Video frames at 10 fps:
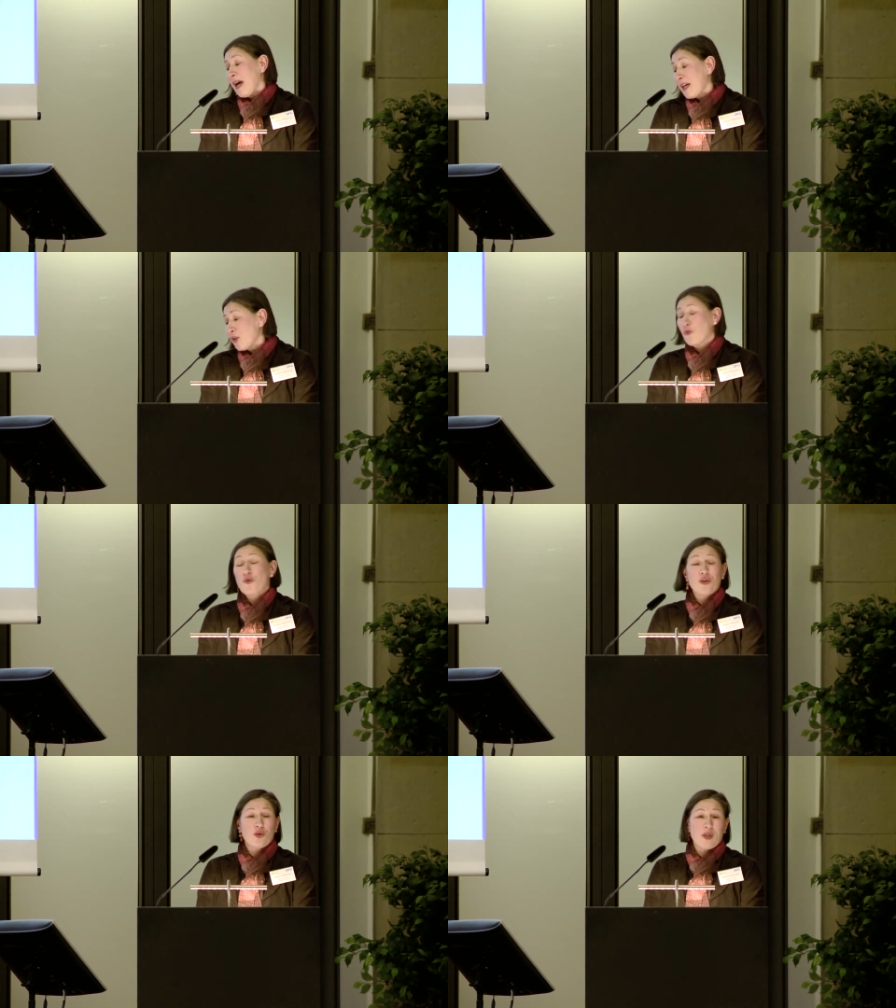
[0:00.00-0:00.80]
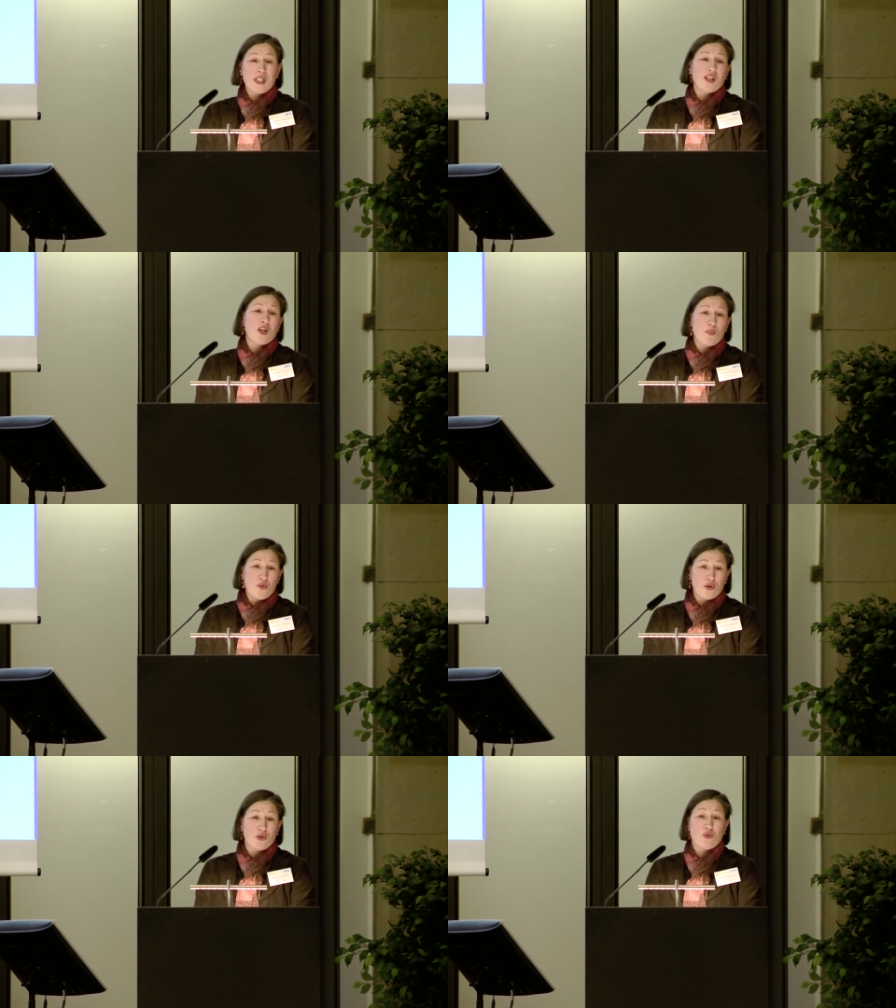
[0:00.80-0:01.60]
and of course, we send our
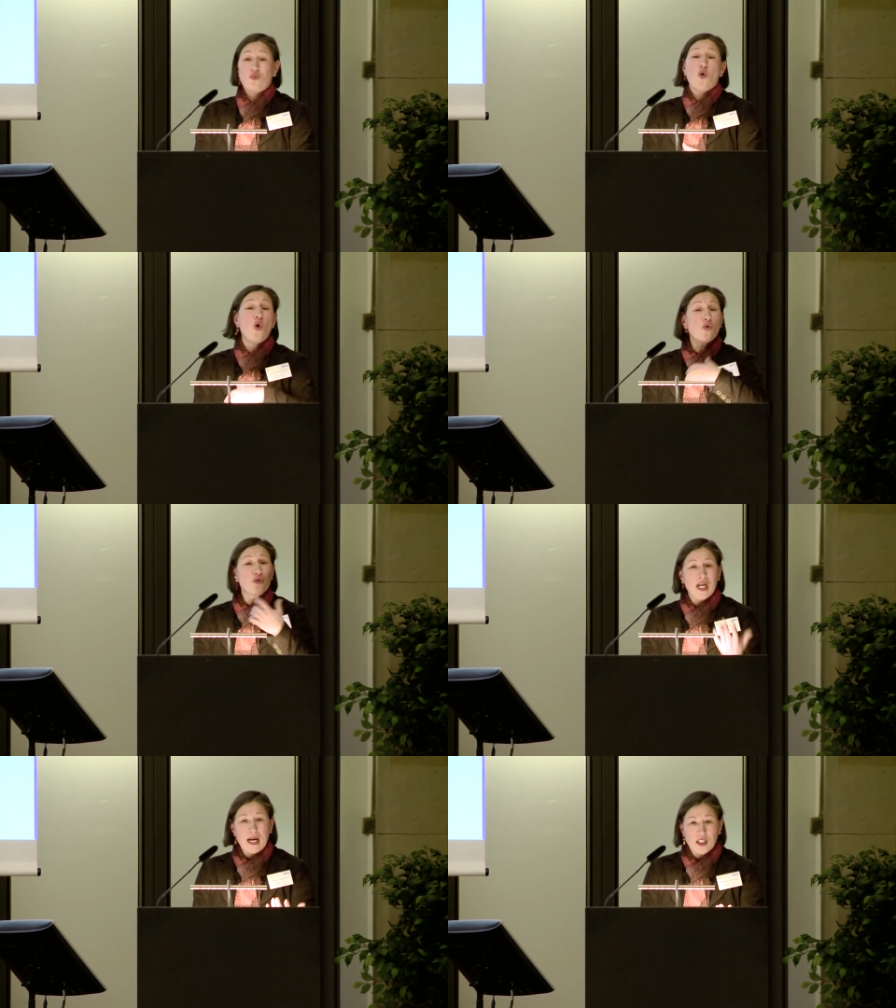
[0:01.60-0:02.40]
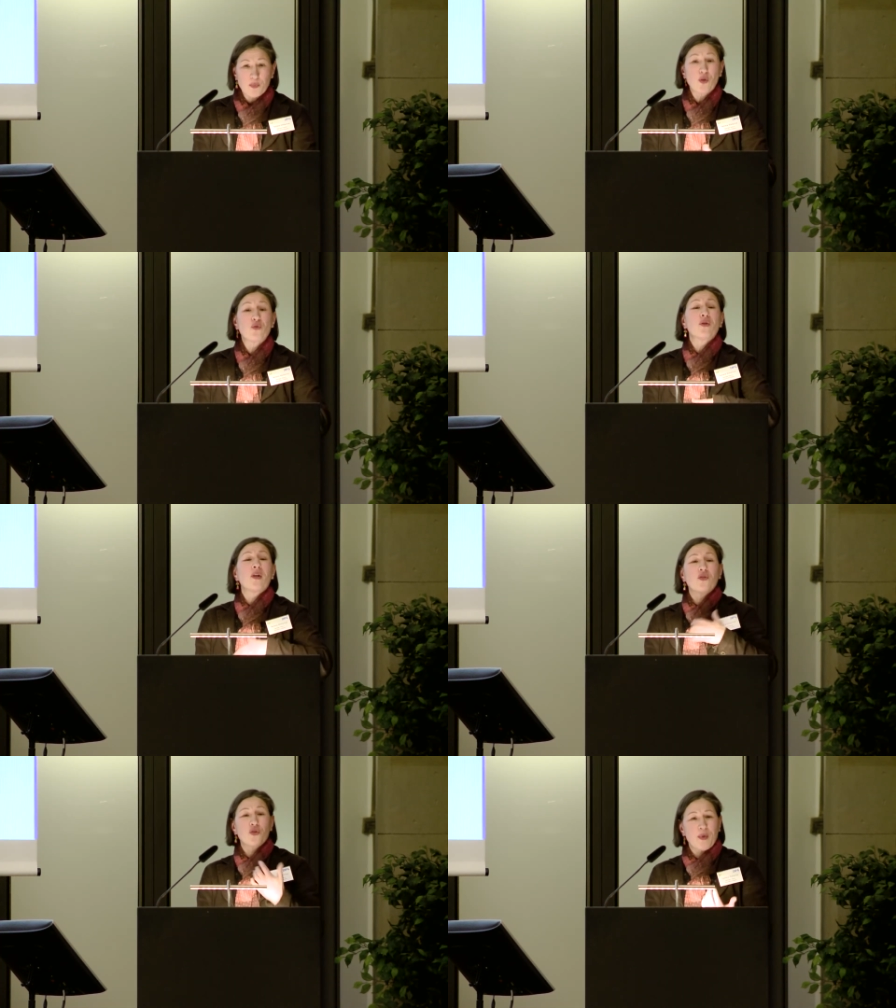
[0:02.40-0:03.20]
books to wholesalers, but also a
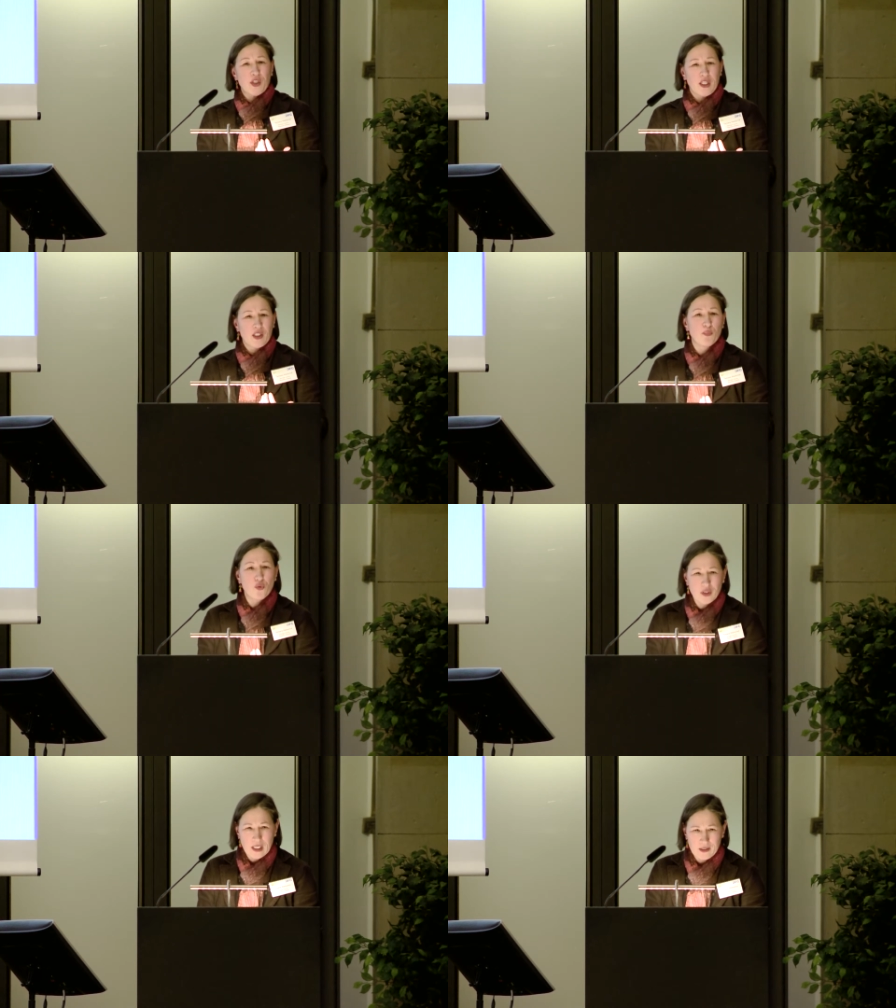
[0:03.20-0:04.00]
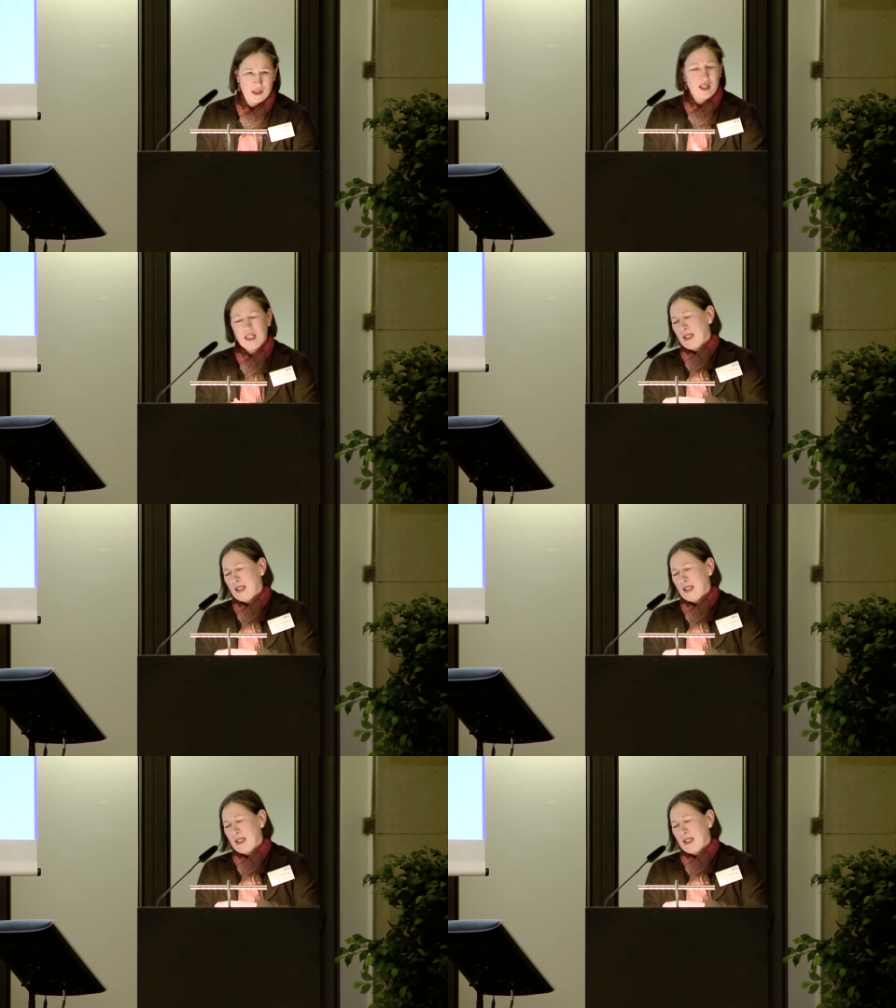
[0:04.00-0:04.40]
lot of specialist booksellers.